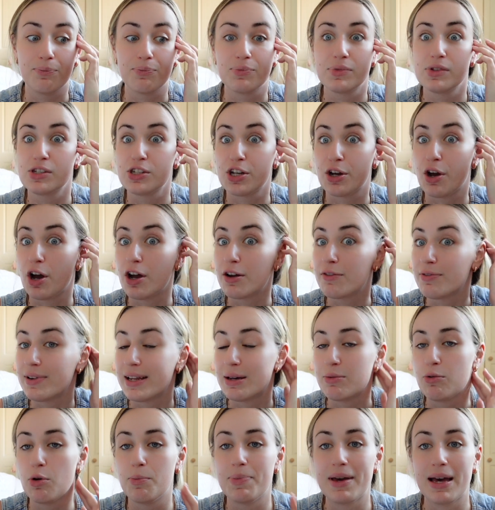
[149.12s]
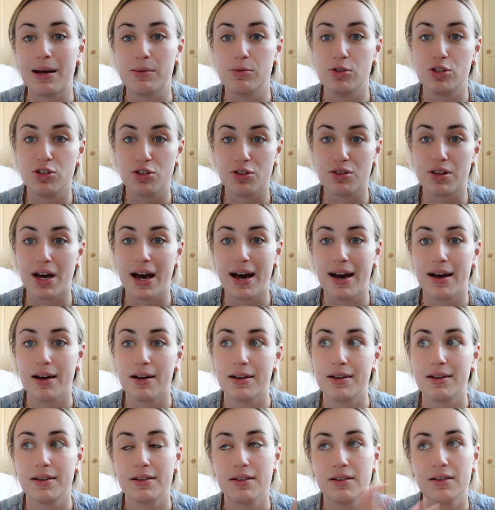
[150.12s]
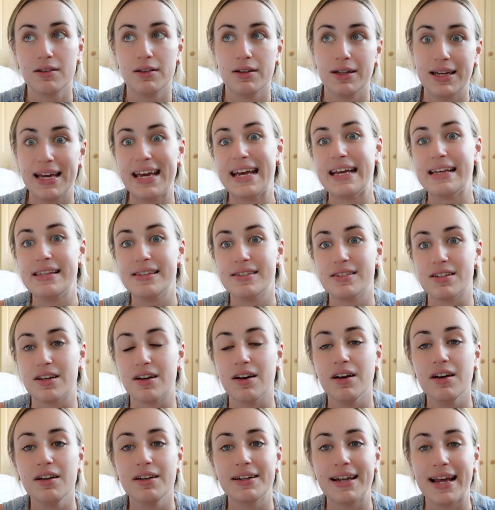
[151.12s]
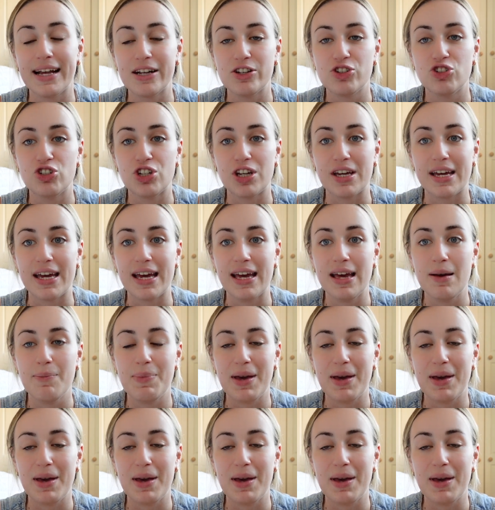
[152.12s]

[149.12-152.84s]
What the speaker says: So hopefully we'll be able to do that Easter next year.